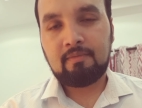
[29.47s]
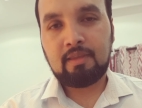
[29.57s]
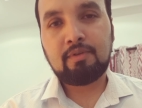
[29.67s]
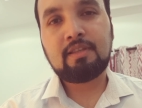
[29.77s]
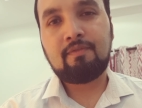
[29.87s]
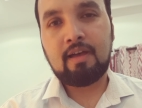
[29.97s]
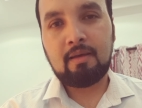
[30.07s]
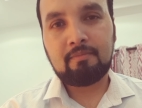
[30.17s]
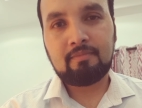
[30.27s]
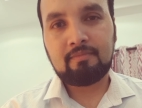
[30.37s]
There was a
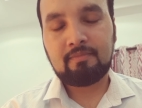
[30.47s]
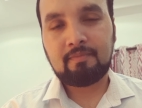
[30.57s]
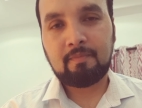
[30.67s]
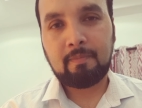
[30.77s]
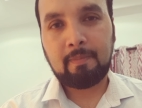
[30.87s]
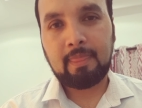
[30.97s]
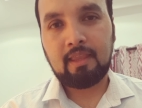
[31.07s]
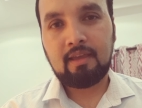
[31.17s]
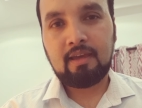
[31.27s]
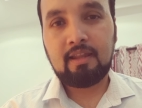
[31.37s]
farm,
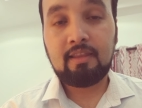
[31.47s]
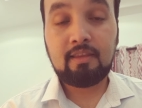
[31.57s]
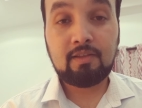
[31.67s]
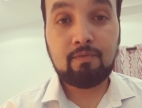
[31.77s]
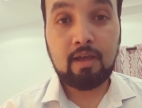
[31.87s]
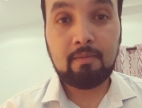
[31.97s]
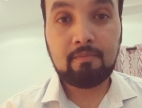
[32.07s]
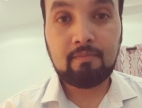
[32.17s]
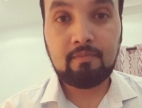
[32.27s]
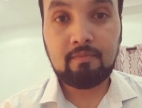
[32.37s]
and in this farm
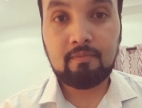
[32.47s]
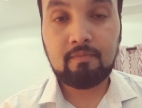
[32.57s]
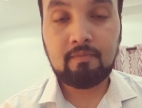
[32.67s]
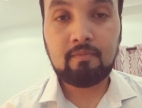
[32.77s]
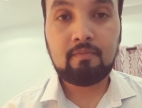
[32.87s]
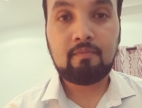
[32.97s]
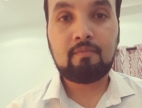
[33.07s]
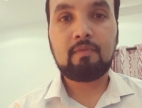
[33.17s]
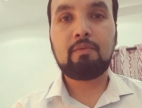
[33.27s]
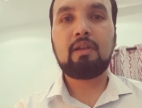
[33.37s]

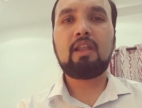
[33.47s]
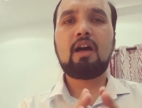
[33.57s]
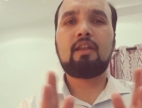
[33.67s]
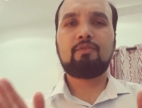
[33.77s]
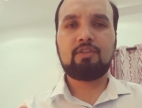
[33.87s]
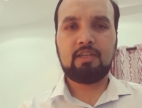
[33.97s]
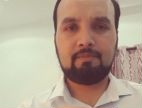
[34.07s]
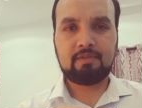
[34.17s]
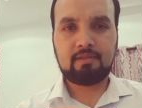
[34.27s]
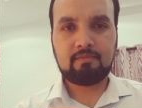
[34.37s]
there were a lot of sheep,
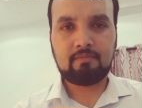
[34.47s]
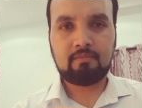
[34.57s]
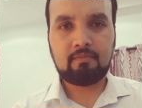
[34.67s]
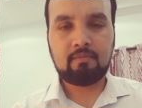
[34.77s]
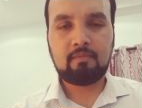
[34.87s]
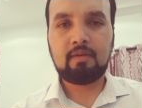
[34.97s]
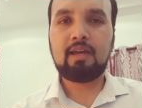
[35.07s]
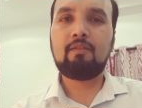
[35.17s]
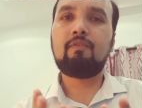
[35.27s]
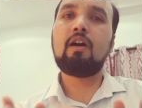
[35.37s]

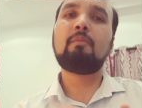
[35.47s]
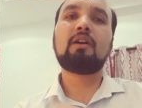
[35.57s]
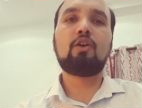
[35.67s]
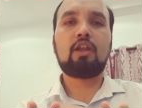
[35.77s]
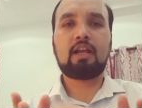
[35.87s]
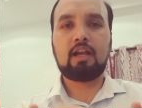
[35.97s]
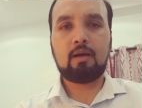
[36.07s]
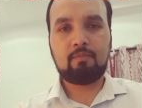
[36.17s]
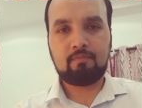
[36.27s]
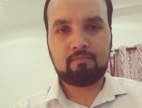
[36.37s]
and a farmer got a
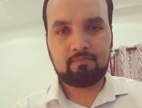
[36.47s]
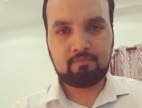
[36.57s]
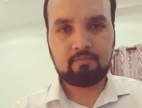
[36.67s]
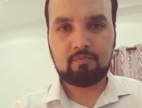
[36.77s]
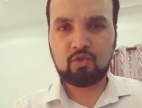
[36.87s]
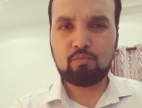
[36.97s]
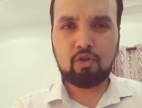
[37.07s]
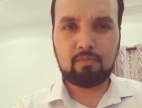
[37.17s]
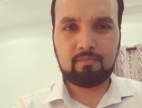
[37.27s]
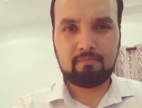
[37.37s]
cub, a
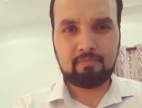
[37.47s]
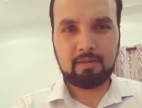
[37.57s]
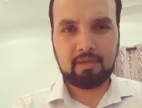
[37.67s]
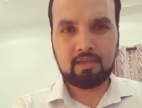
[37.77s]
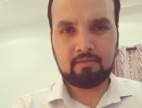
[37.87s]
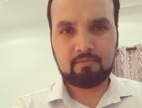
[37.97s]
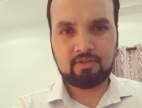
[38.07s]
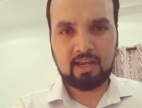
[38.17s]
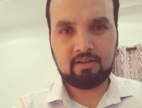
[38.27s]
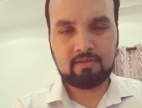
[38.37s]
small baby
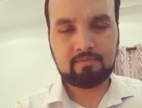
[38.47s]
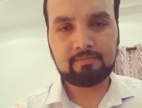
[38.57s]
tiger.